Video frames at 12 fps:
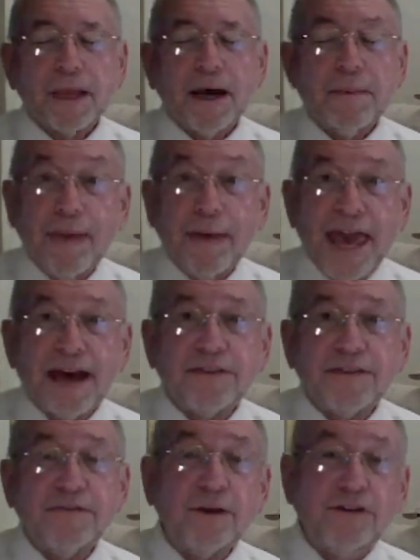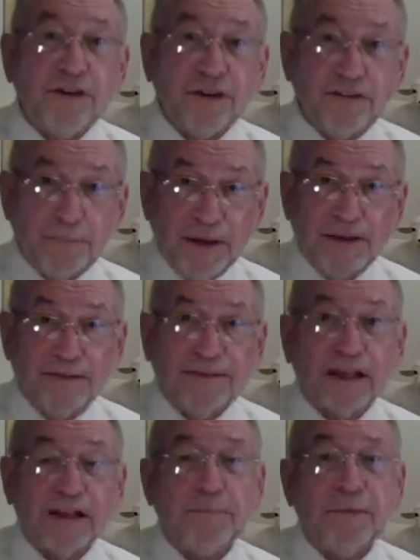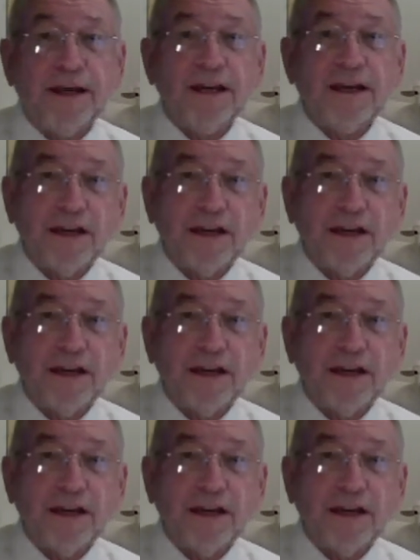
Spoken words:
mass, which is being celebrated